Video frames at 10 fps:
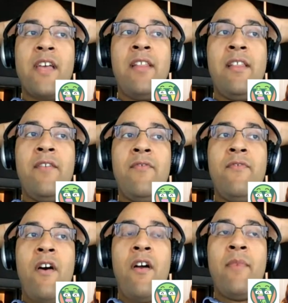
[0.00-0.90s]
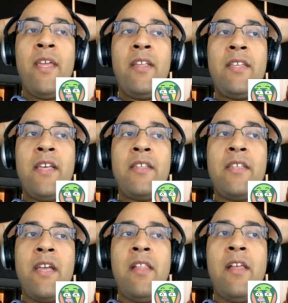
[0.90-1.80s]
I love automated
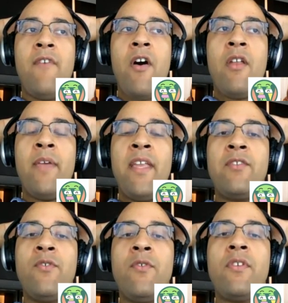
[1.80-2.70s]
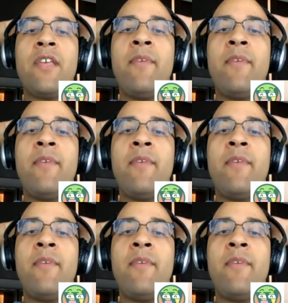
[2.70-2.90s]
testing. I love automated tools.